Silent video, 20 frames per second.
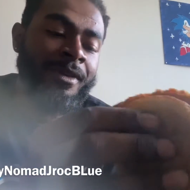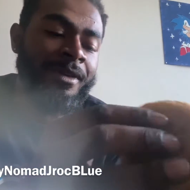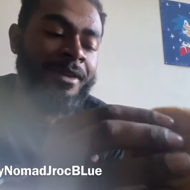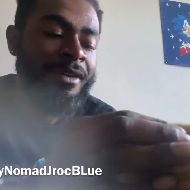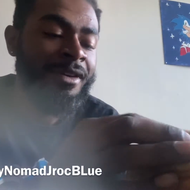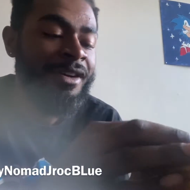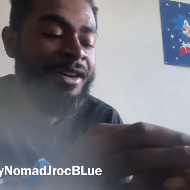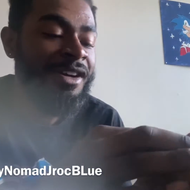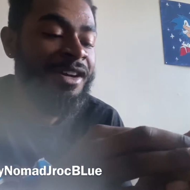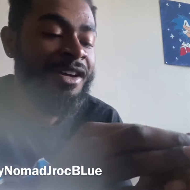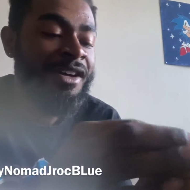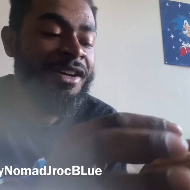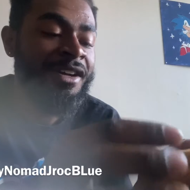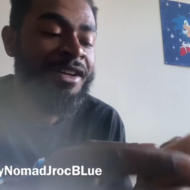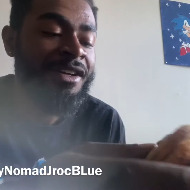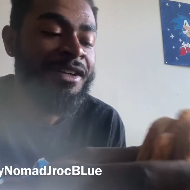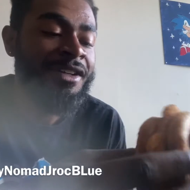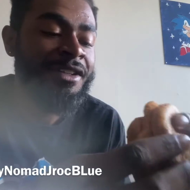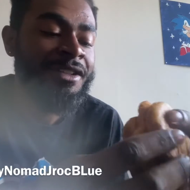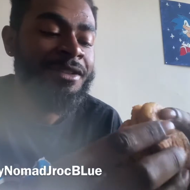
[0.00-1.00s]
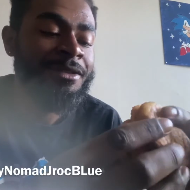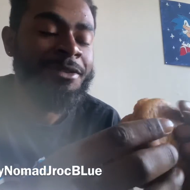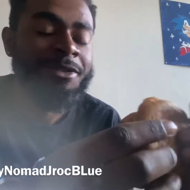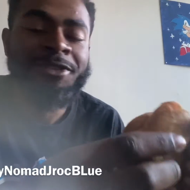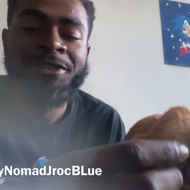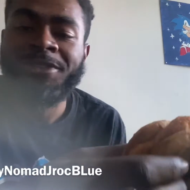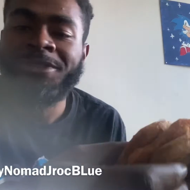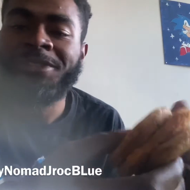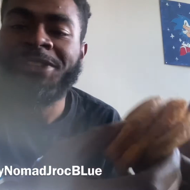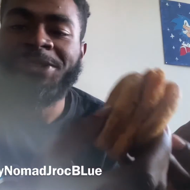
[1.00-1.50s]

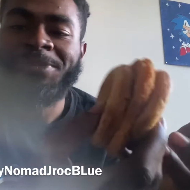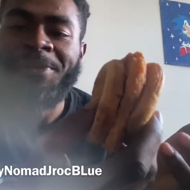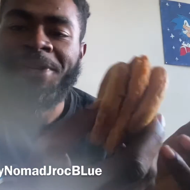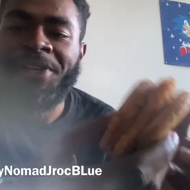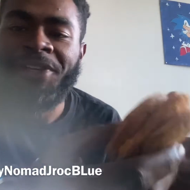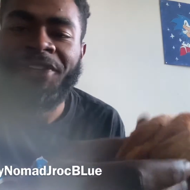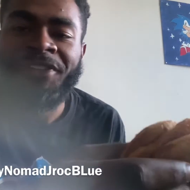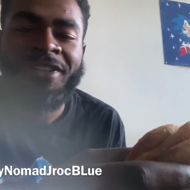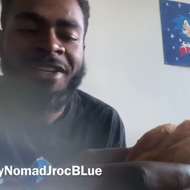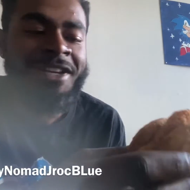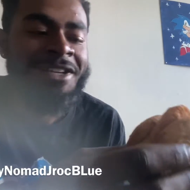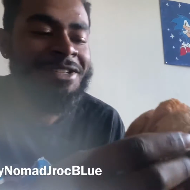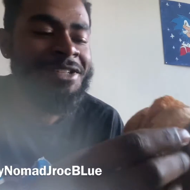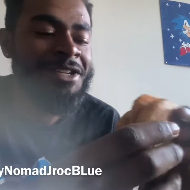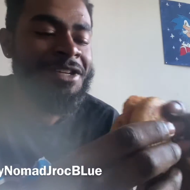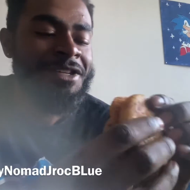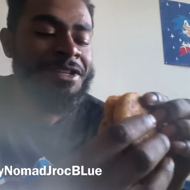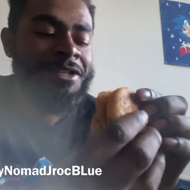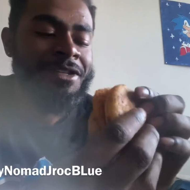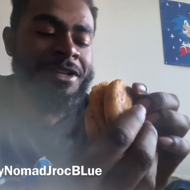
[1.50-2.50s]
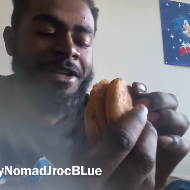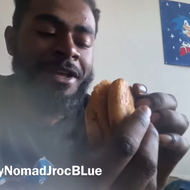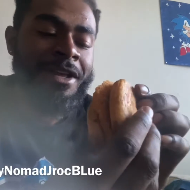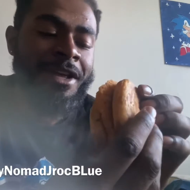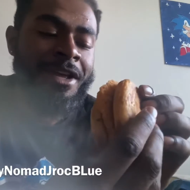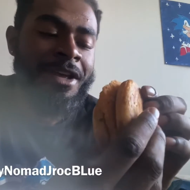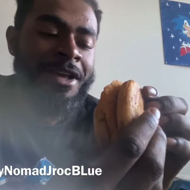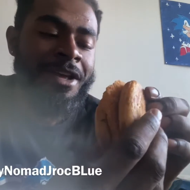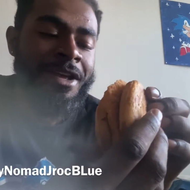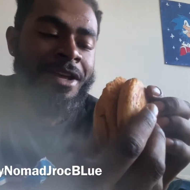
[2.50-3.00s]
Well, smell, not taste.
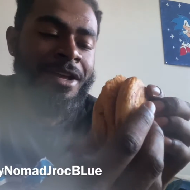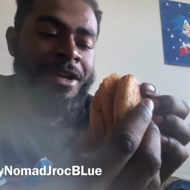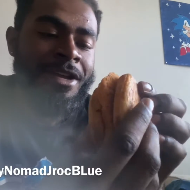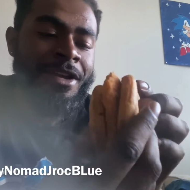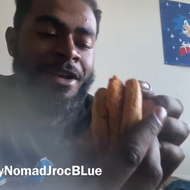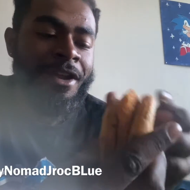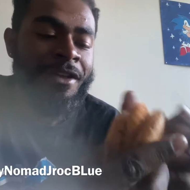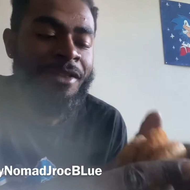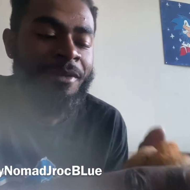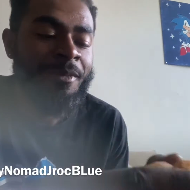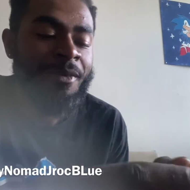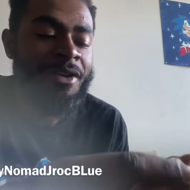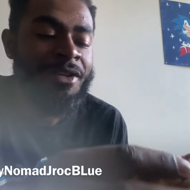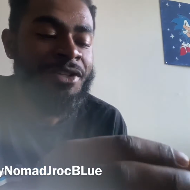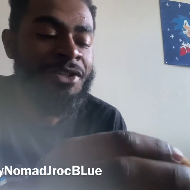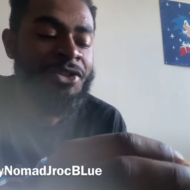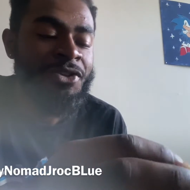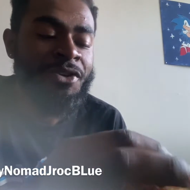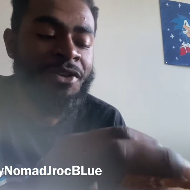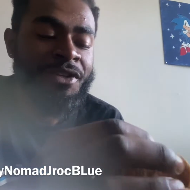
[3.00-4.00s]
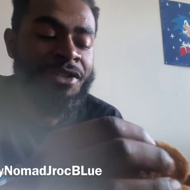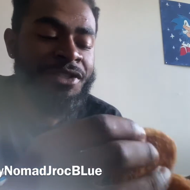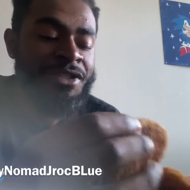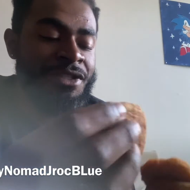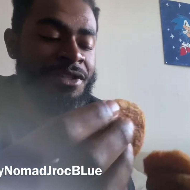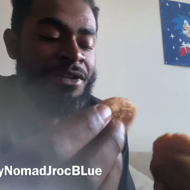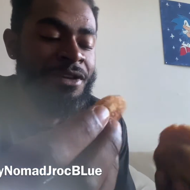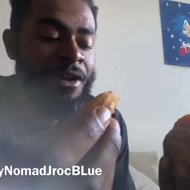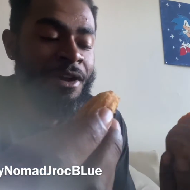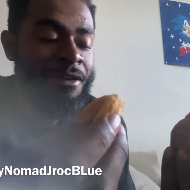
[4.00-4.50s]
Nothing much to it, just
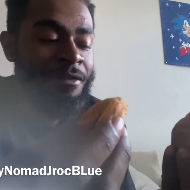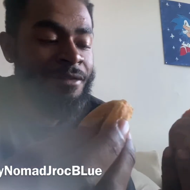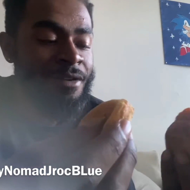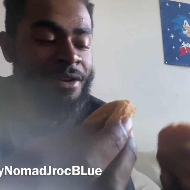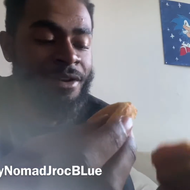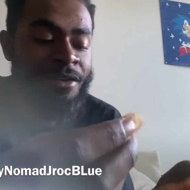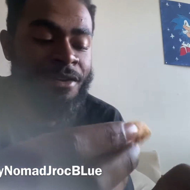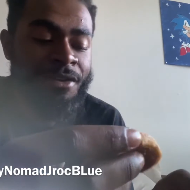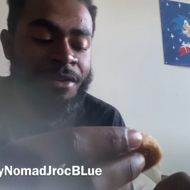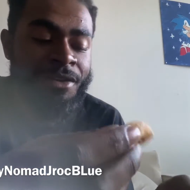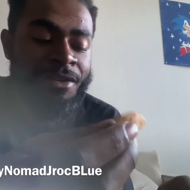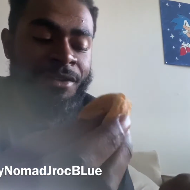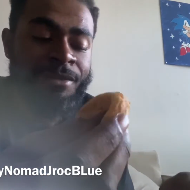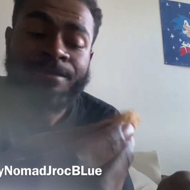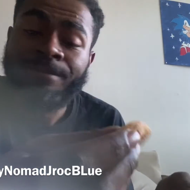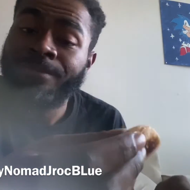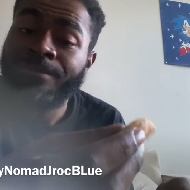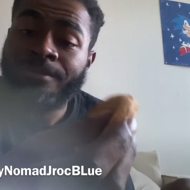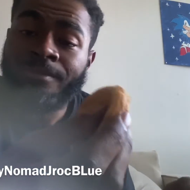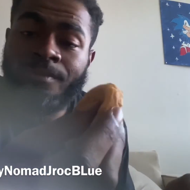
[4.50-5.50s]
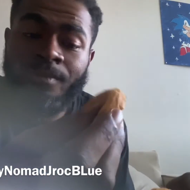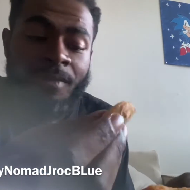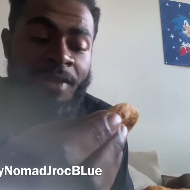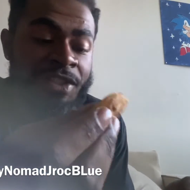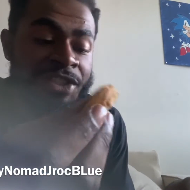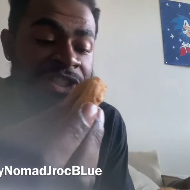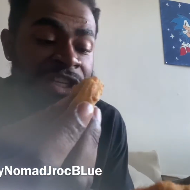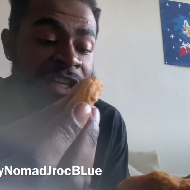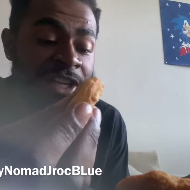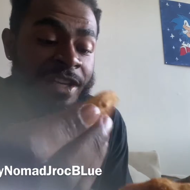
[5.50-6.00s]
look like a regular
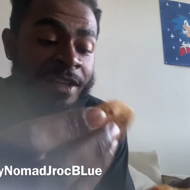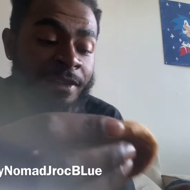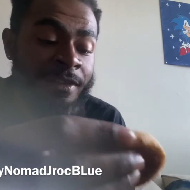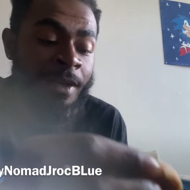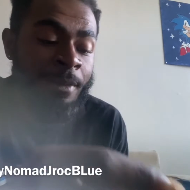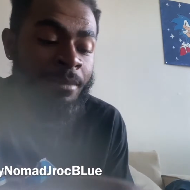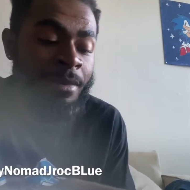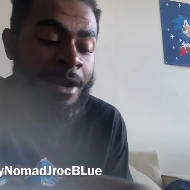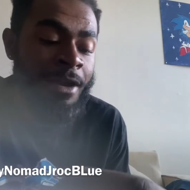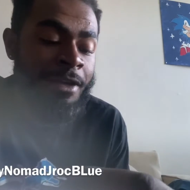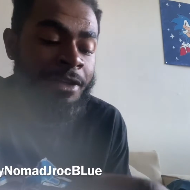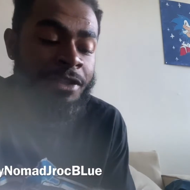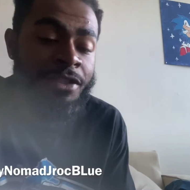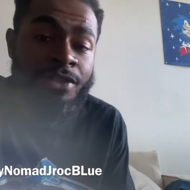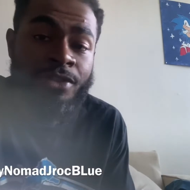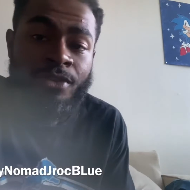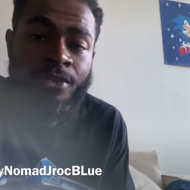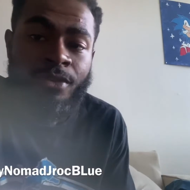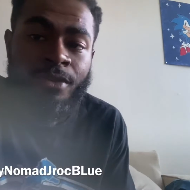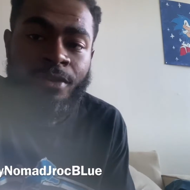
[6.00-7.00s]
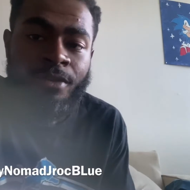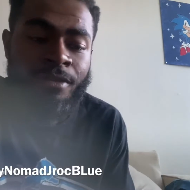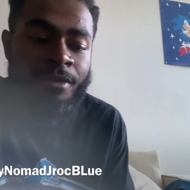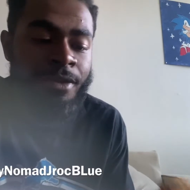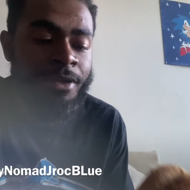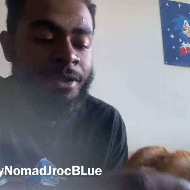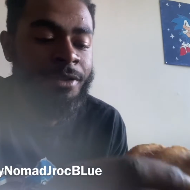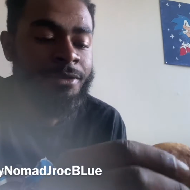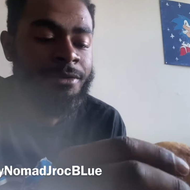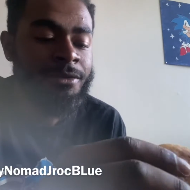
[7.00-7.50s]
McChicken they probably just threw on the
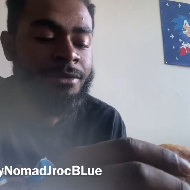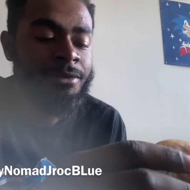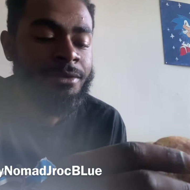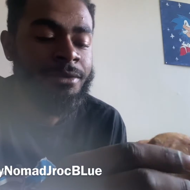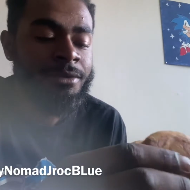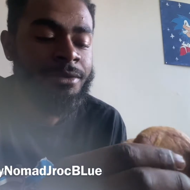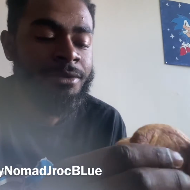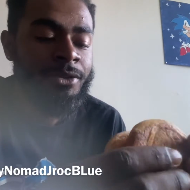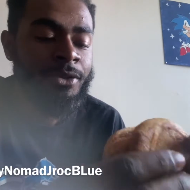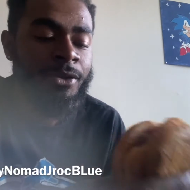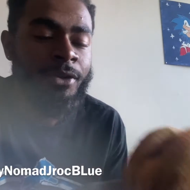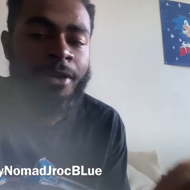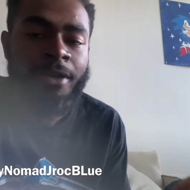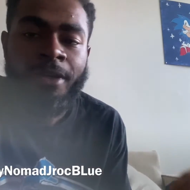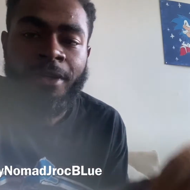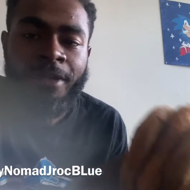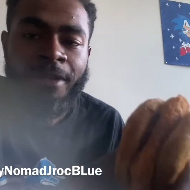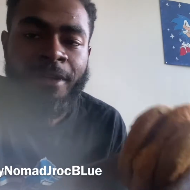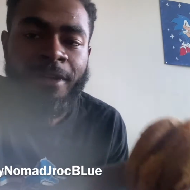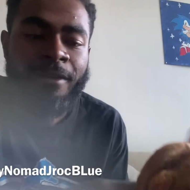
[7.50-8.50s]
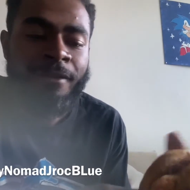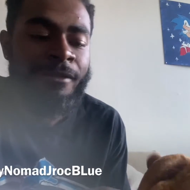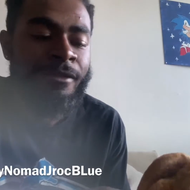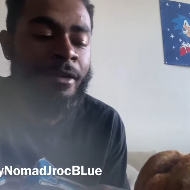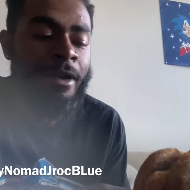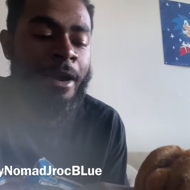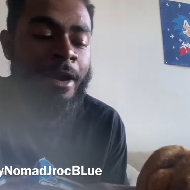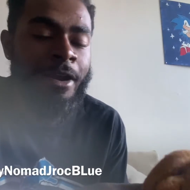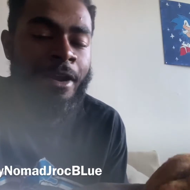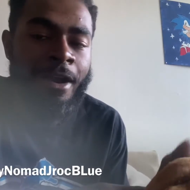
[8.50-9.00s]
grill or in a
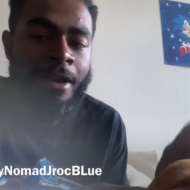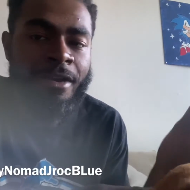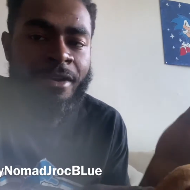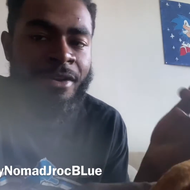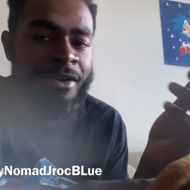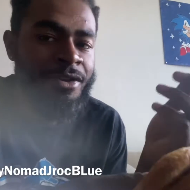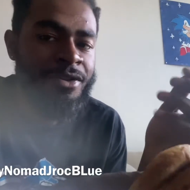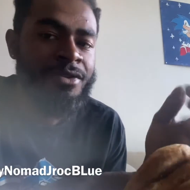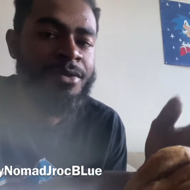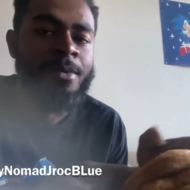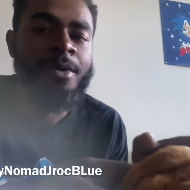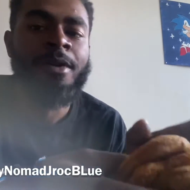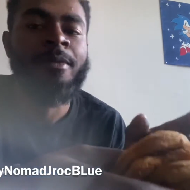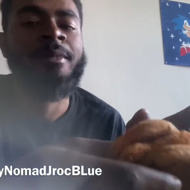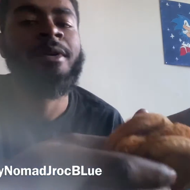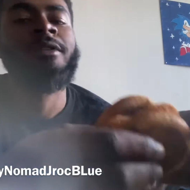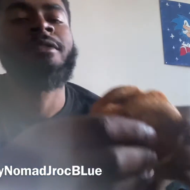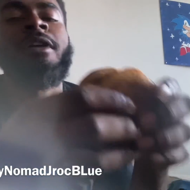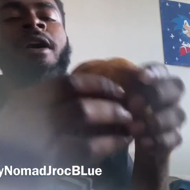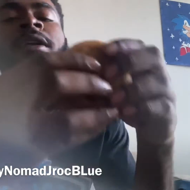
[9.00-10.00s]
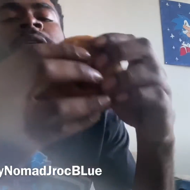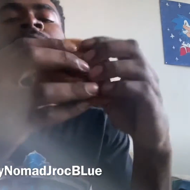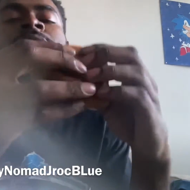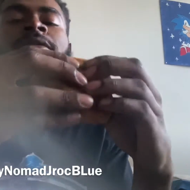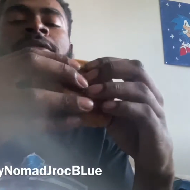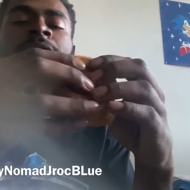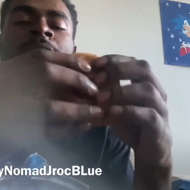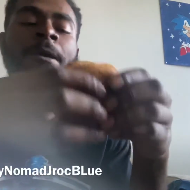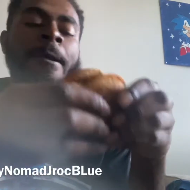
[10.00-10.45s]
fryer. I know I used to work at McDonald's, so